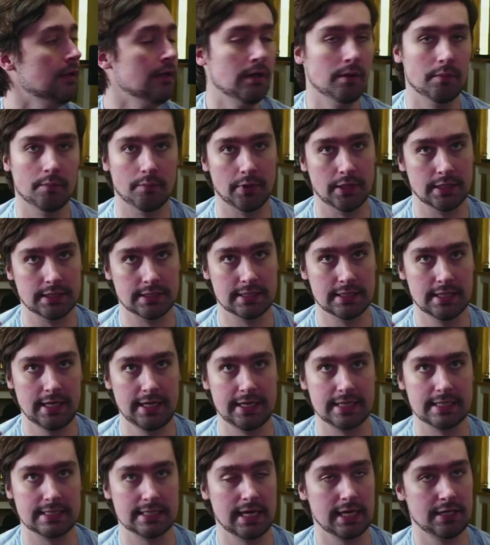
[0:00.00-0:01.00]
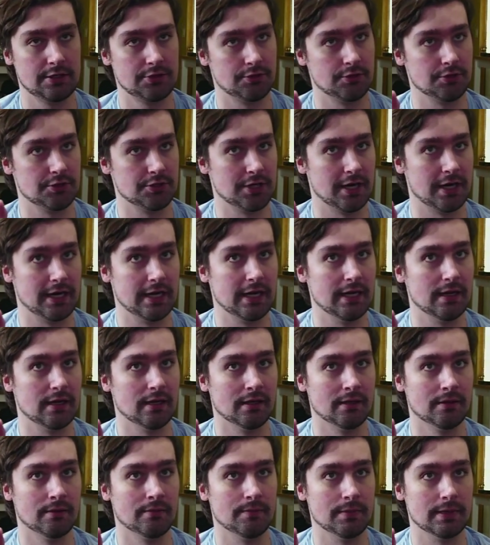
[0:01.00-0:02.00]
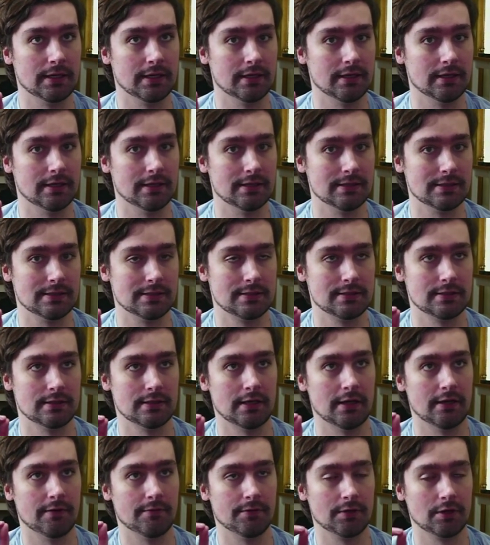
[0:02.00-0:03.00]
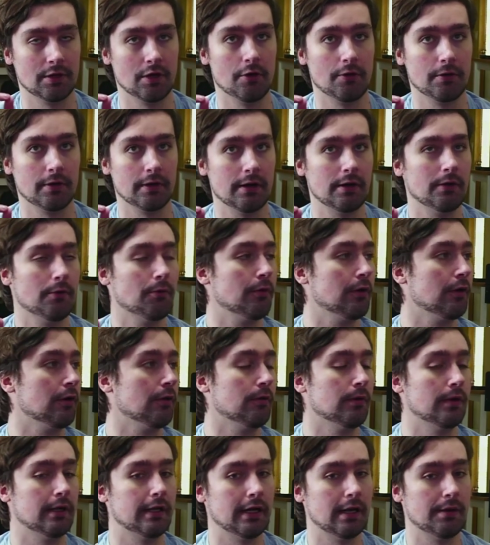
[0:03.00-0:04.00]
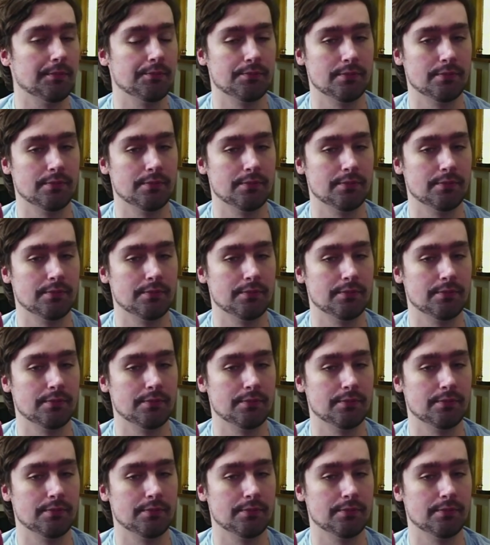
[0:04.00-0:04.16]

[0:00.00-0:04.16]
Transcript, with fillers: But today it's extra shiny because of the coconut oil, and I,